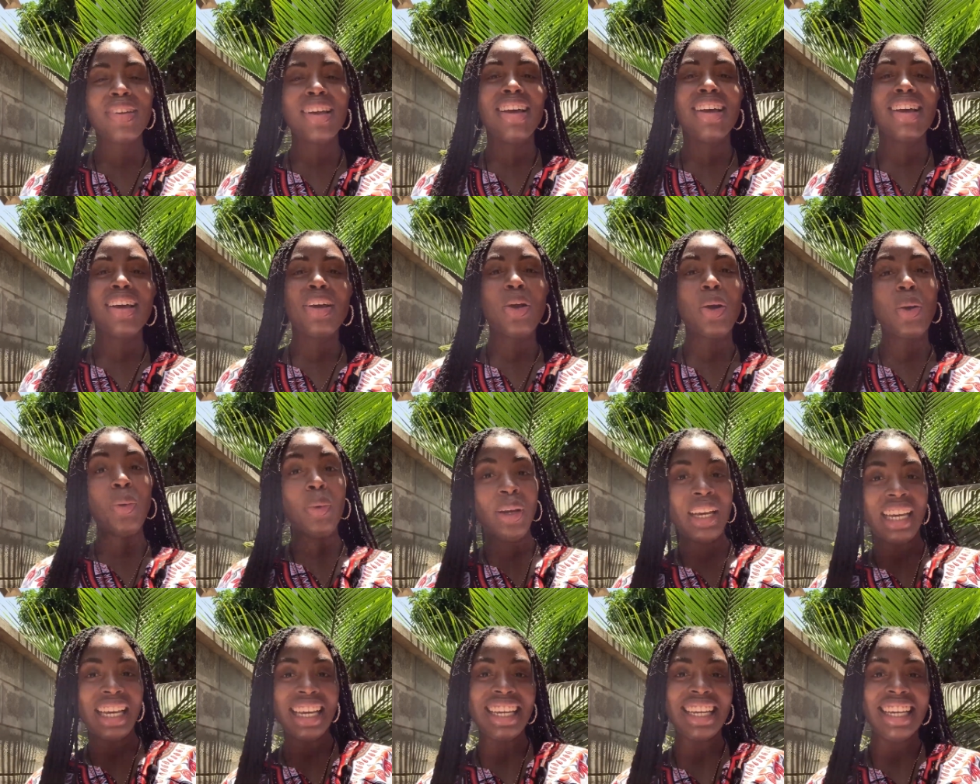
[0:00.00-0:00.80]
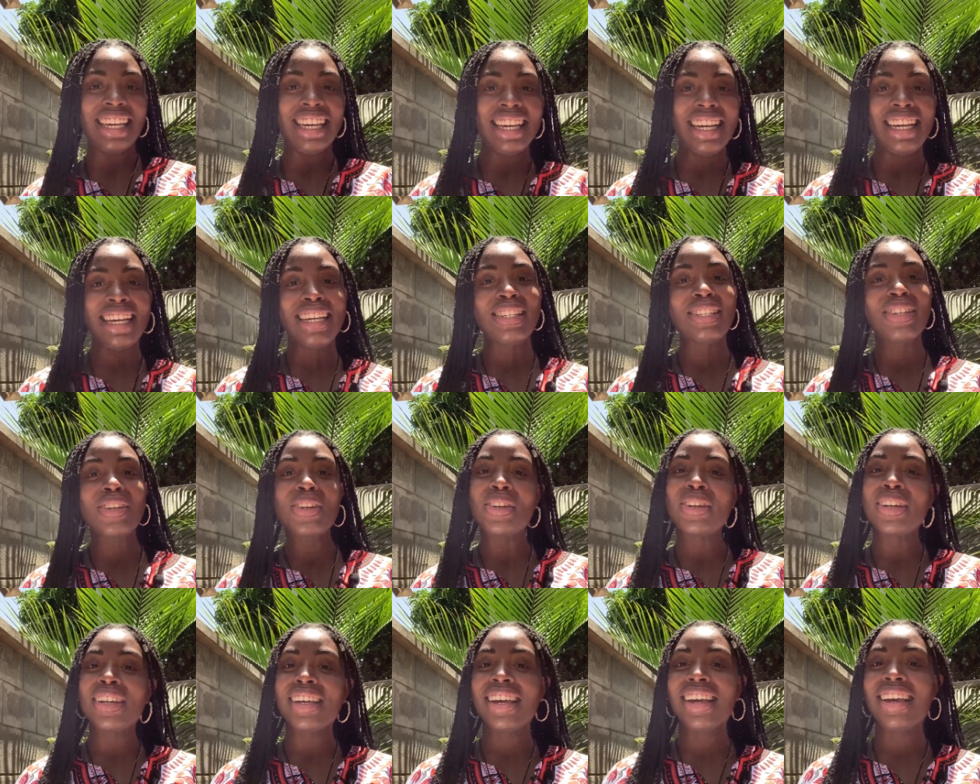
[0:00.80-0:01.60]
Queen Ki's
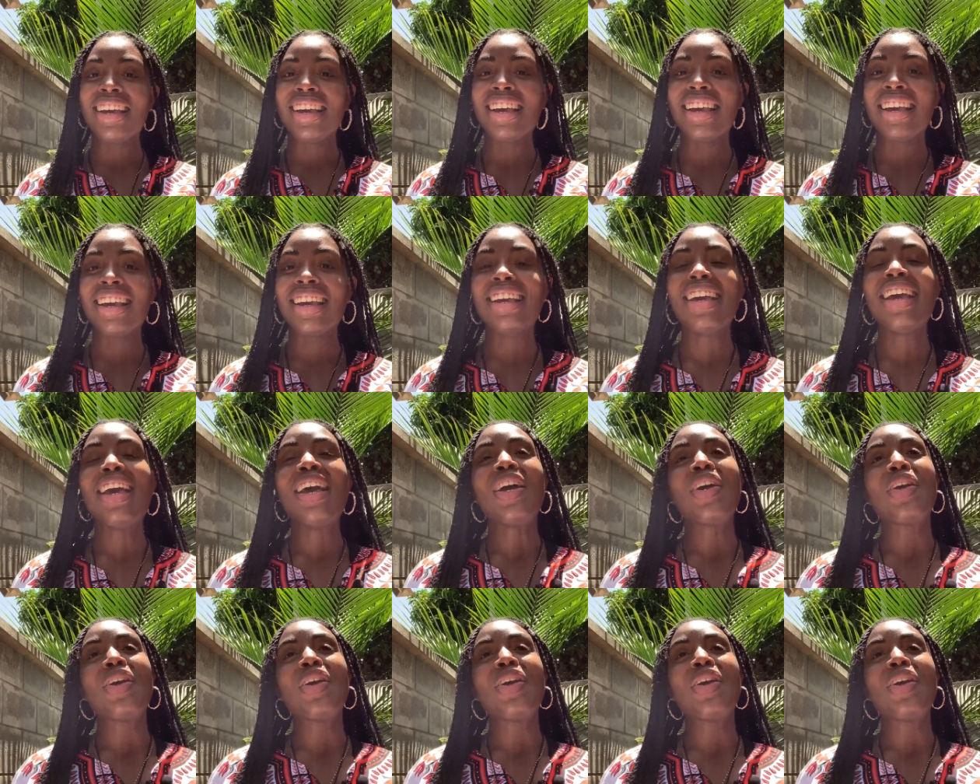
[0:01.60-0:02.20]
cooking.